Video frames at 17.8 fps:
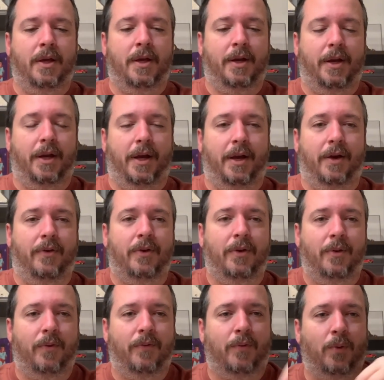Now,
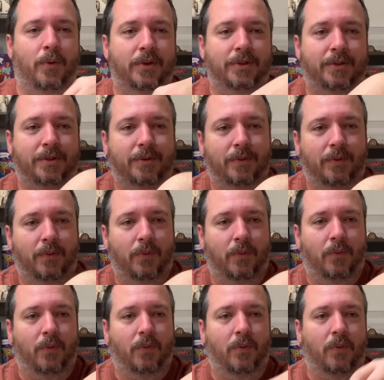of course,
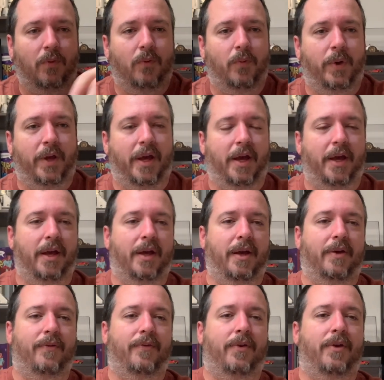we
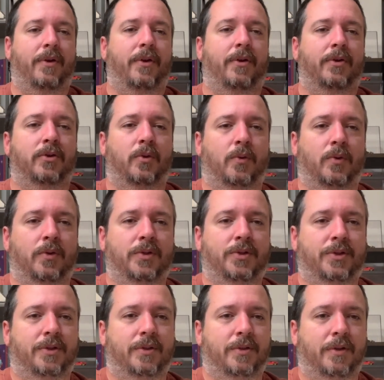have
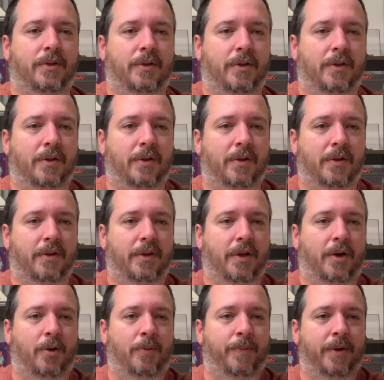doors
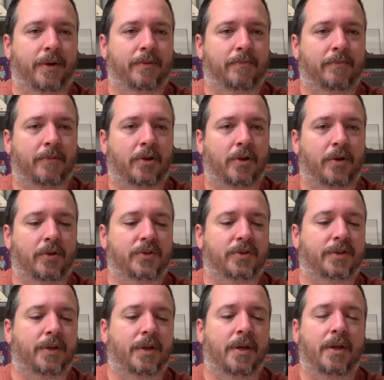that open,
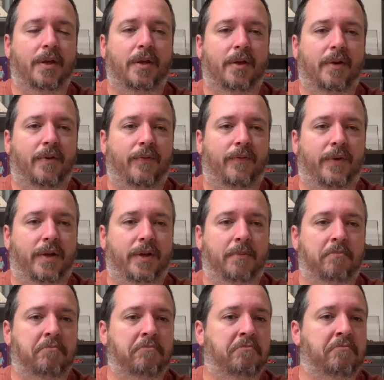close,
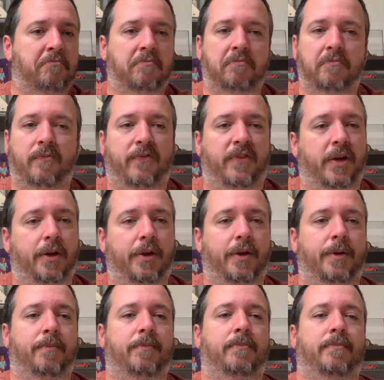fit
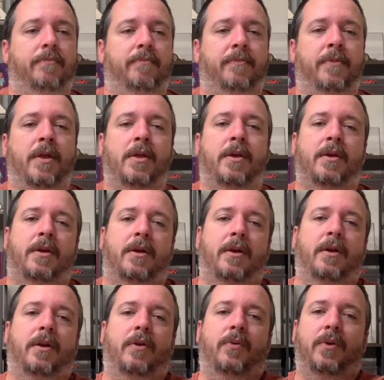good.
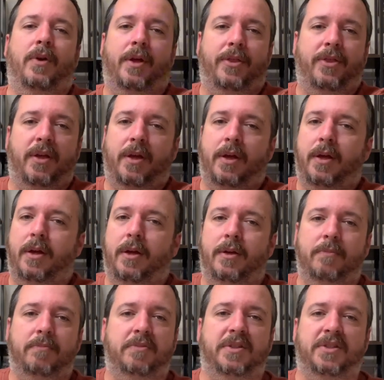You know,
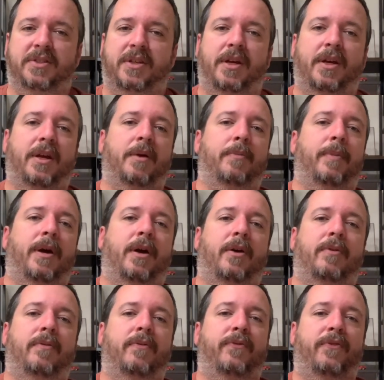nothing to say
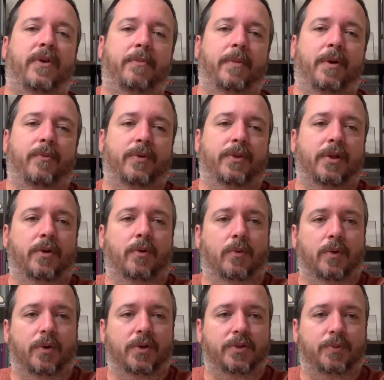about fitment with the
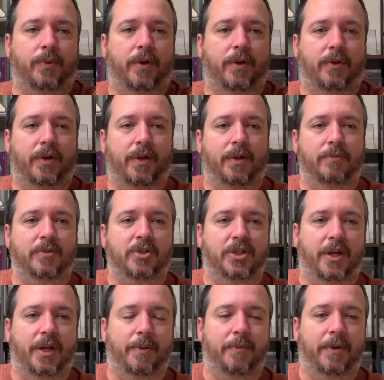doors. We don't get them
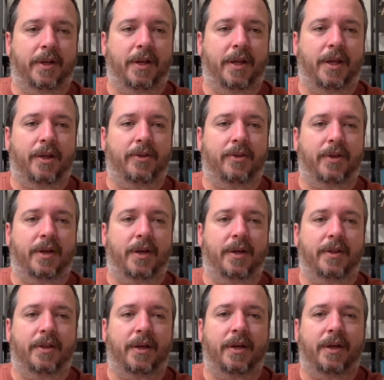jammed on
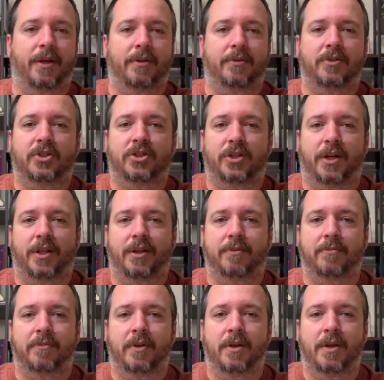anything. They shut.